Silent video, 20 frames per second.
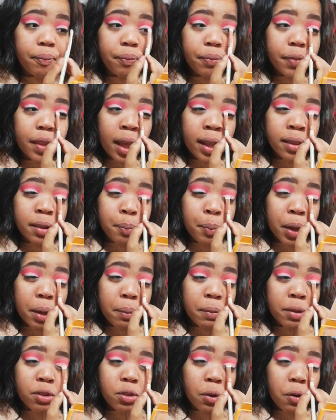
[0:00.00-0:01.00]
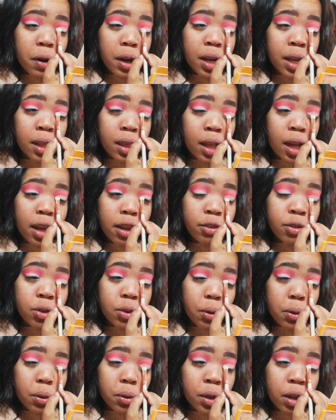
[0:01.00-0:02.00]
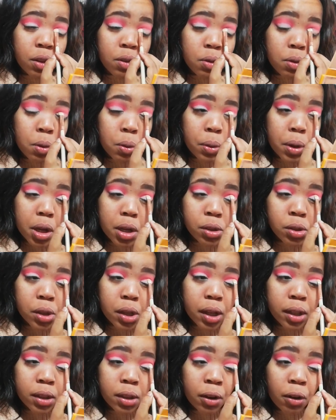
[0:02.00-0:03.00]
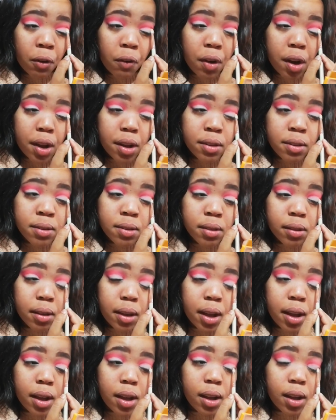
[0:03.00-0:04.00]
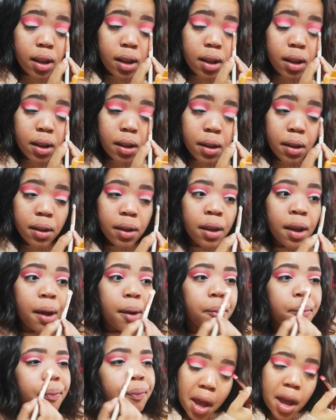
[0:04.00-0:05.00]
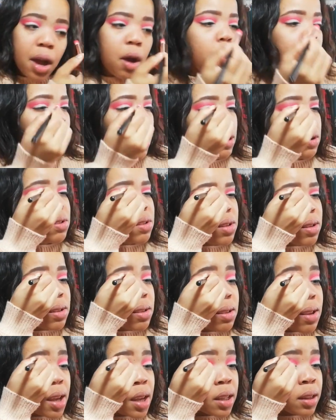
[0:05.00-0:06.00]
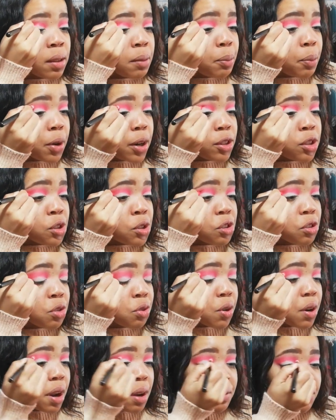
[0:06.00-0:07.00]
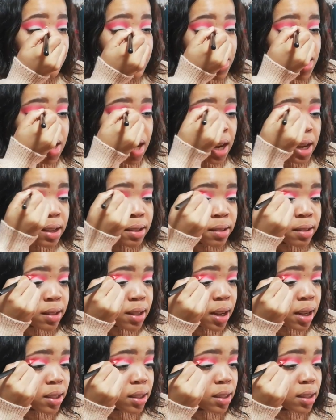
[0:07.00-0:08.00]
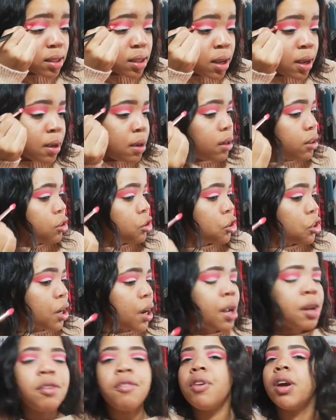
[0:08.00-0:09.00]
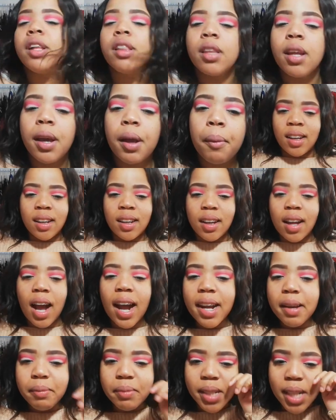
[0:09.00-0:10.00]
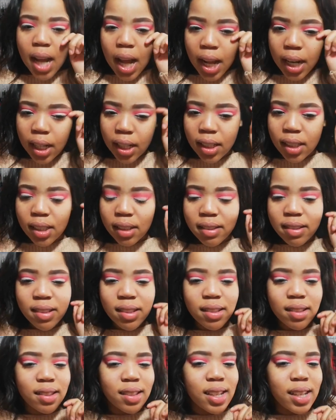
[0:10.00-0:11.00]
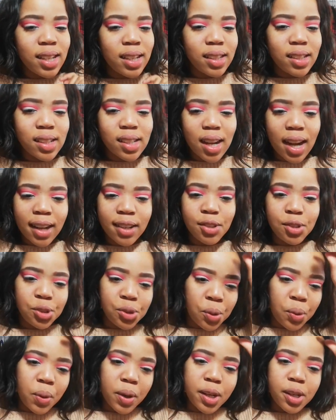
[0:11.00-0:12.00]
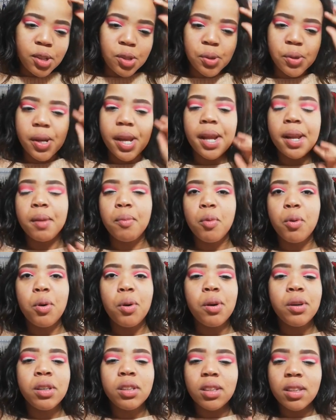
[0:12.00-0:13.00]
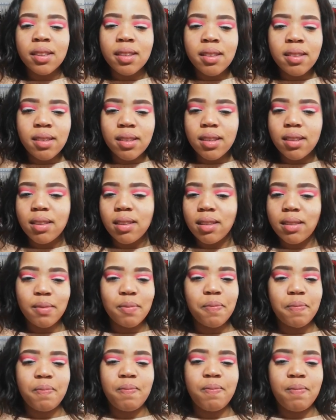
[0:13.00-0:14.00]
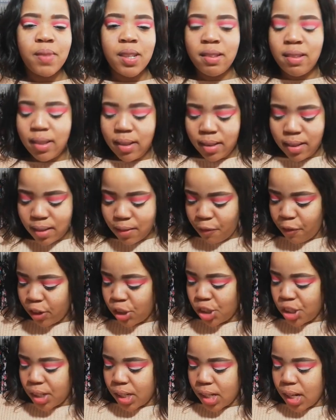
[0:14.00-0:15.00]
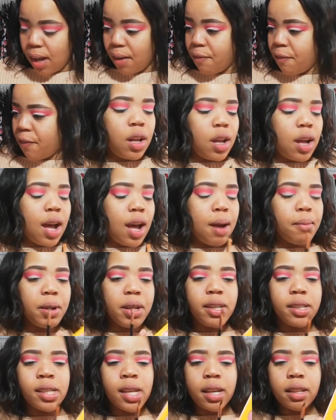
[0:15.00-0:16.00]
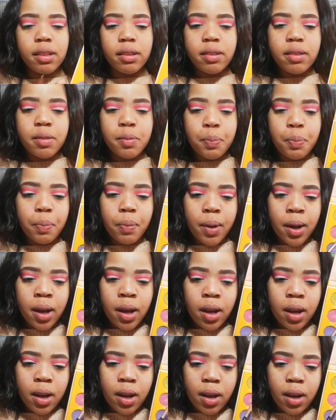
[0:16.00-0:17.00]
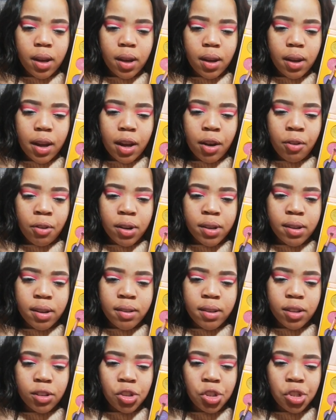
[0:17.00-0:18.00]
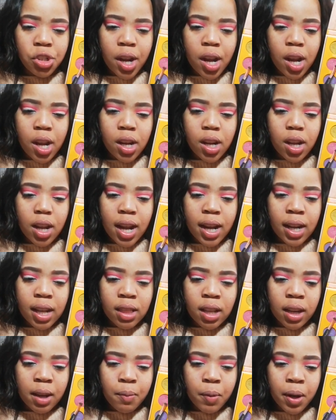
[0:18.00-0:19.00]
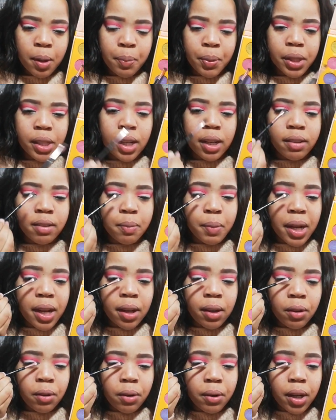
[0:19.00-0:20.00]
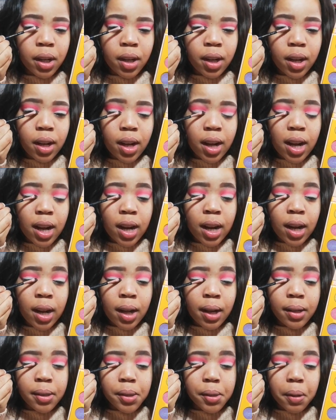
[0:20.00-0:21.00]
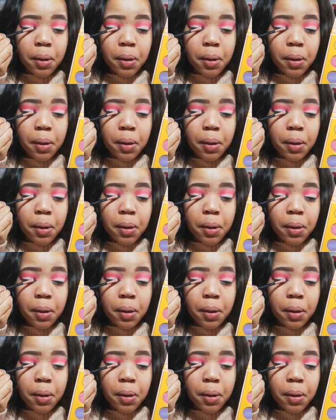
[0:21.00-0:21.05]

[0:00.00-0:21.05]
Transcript: and the pigment's already there, so there's no need to cut the crease. Yeah. Oh, I was just taking the brush to just re-emphasize that shade right there. I am done. This is it. I don't want to do any more. This is sufficient enough. I'm going to take this iridescent shade, and I think I'm going to put that as my inner corner highlight.